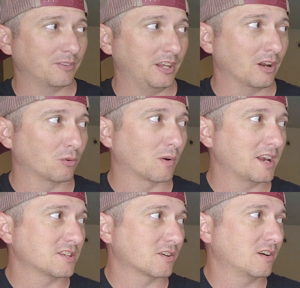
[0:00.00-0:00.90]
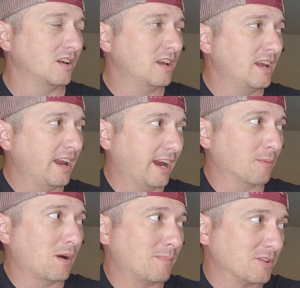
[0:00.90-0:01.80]
razor
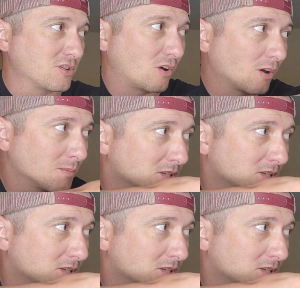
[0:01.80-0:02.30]
hair popping sharp.